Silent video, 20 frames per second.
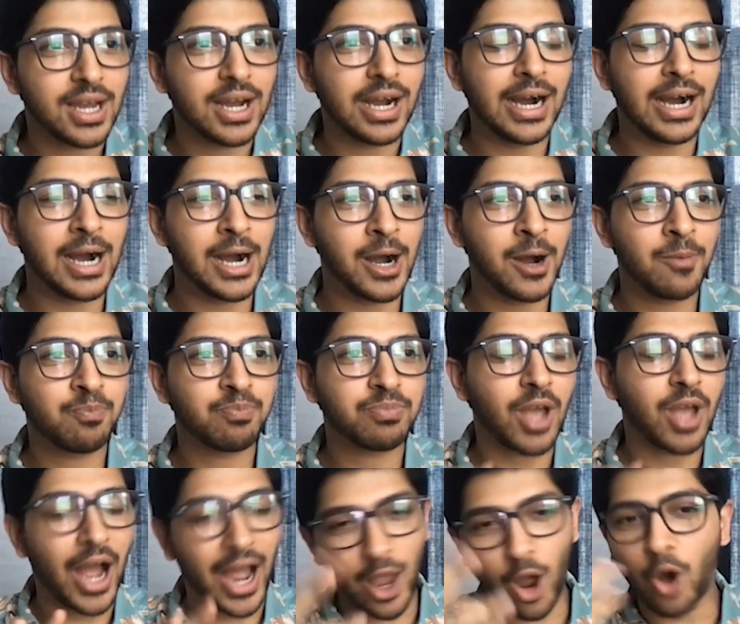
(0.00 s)

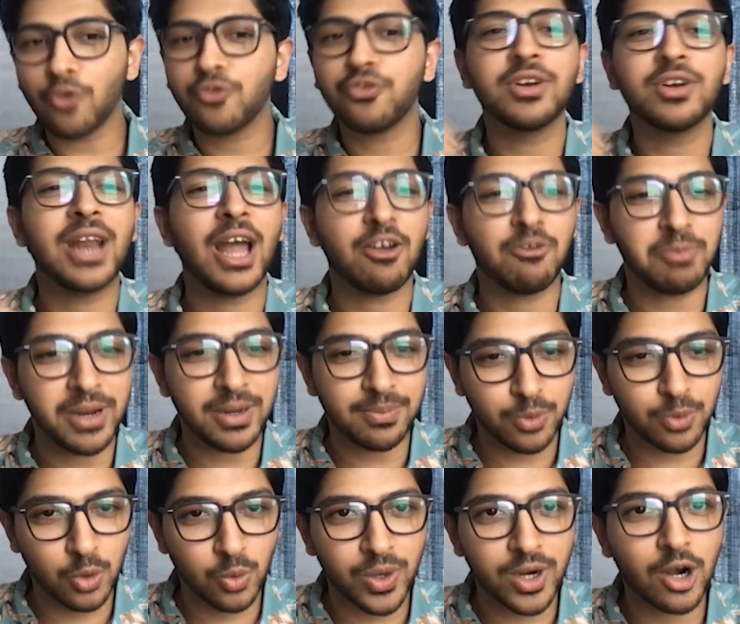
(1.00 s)
I often have been
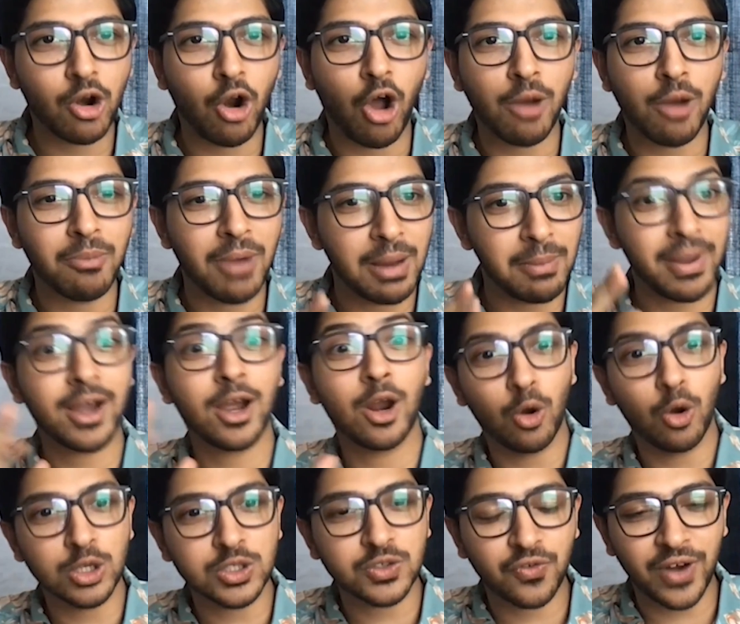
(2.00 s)
proven wrong by my
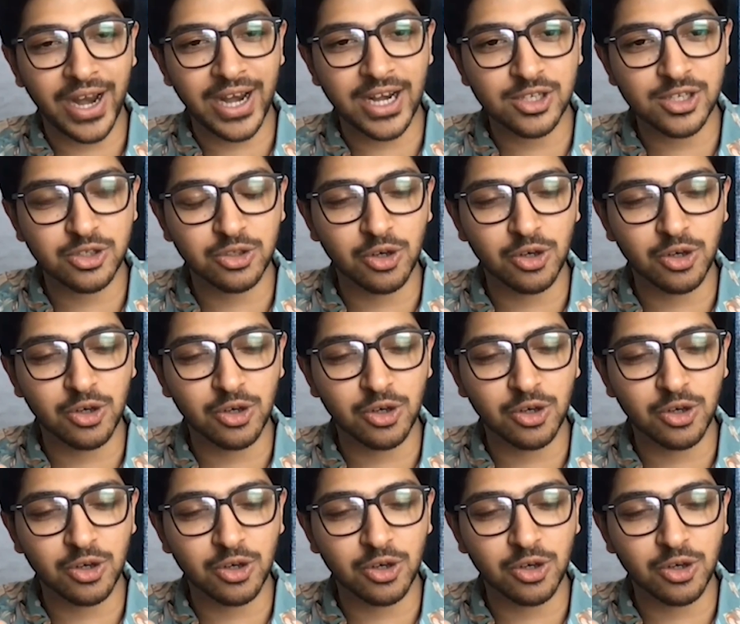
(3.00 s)
close friends,